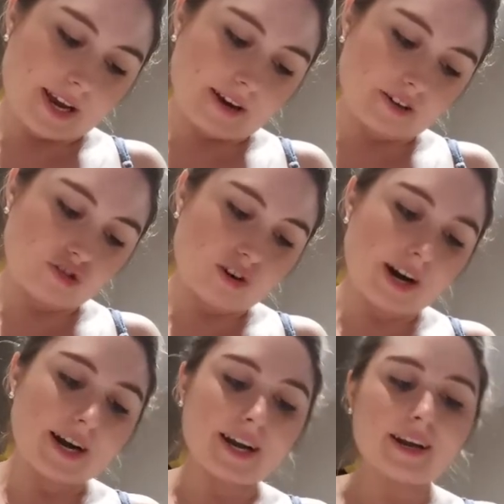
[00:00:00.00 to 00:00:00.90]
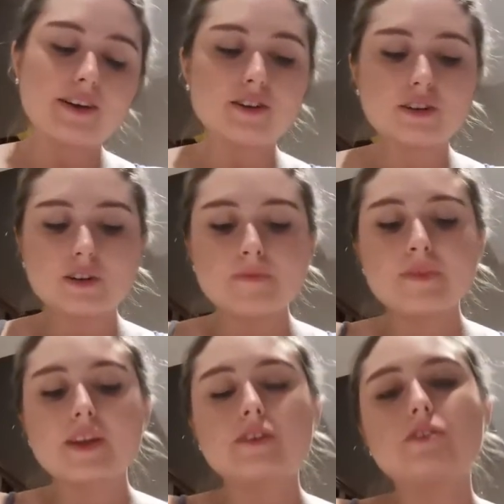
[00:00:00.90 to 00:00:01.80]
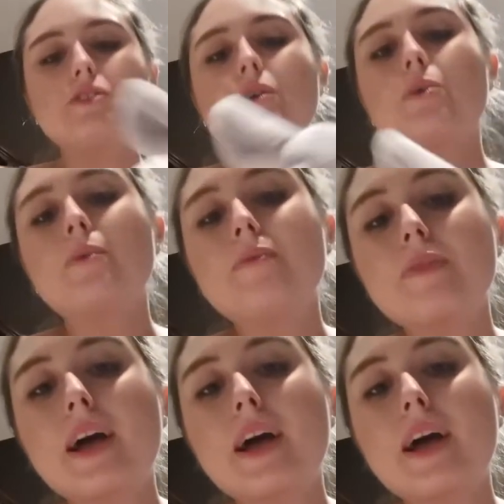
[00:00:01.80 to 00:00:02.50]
air dry. So